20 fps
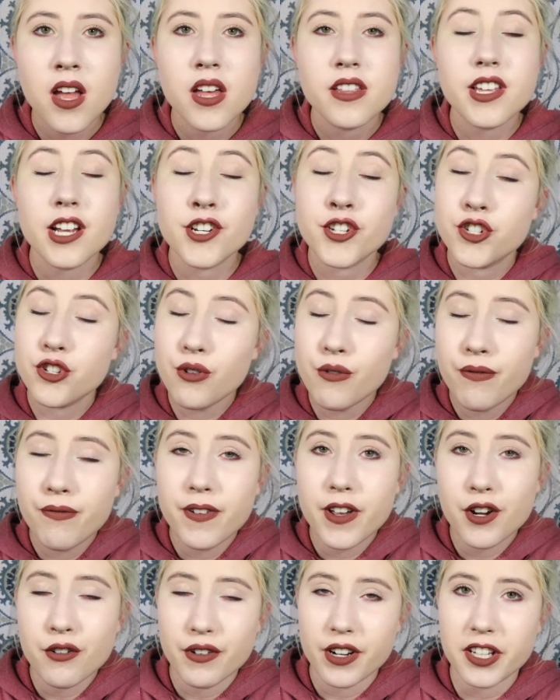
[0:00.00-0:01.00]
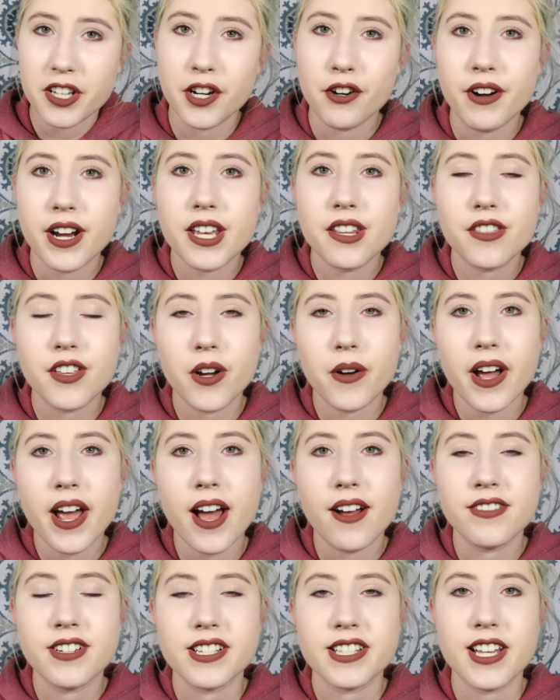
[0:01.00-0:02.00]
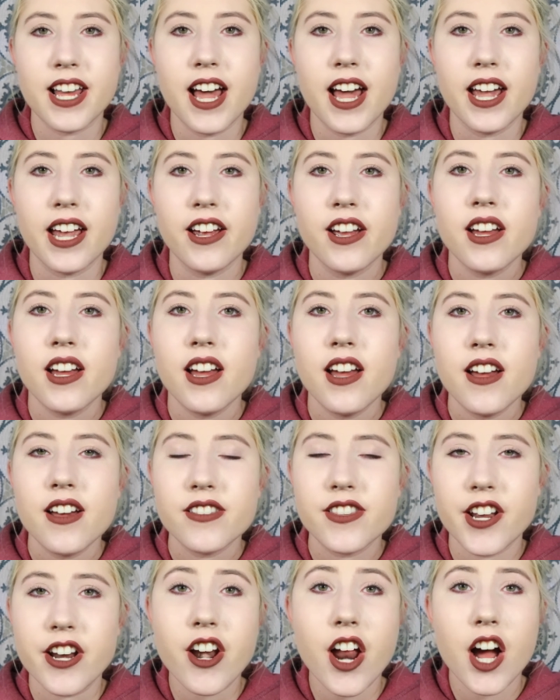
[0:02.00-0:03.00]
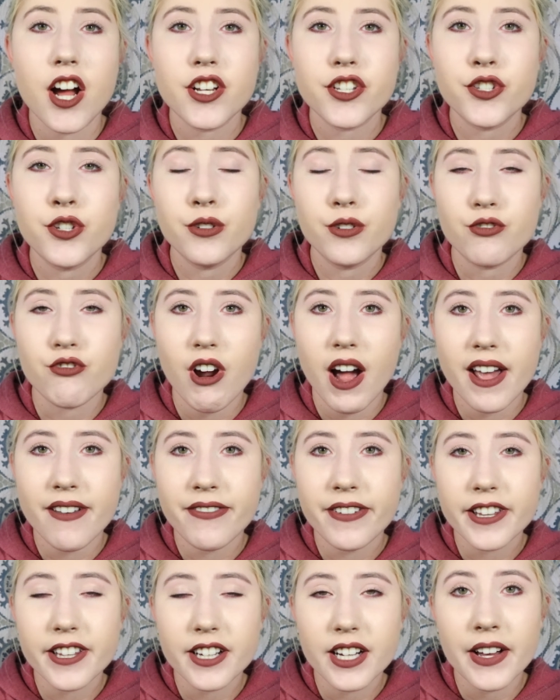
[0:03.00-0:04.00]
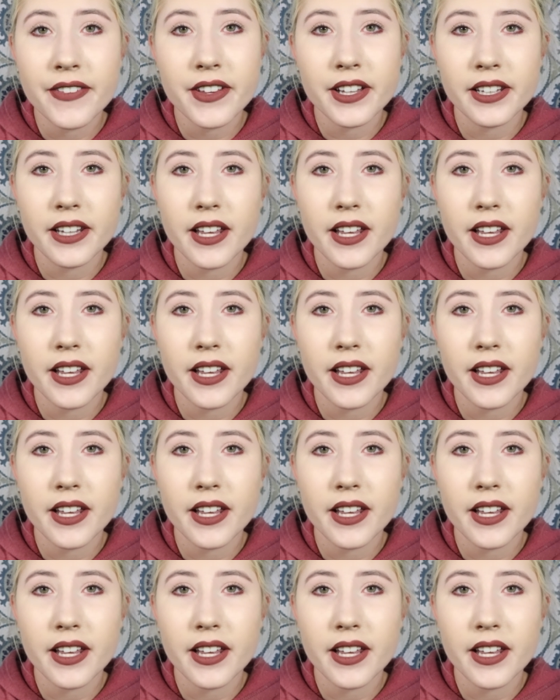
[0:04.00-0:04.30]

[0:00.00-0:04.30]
They do feel really great, though, I have to say. They're not too dry feeling on the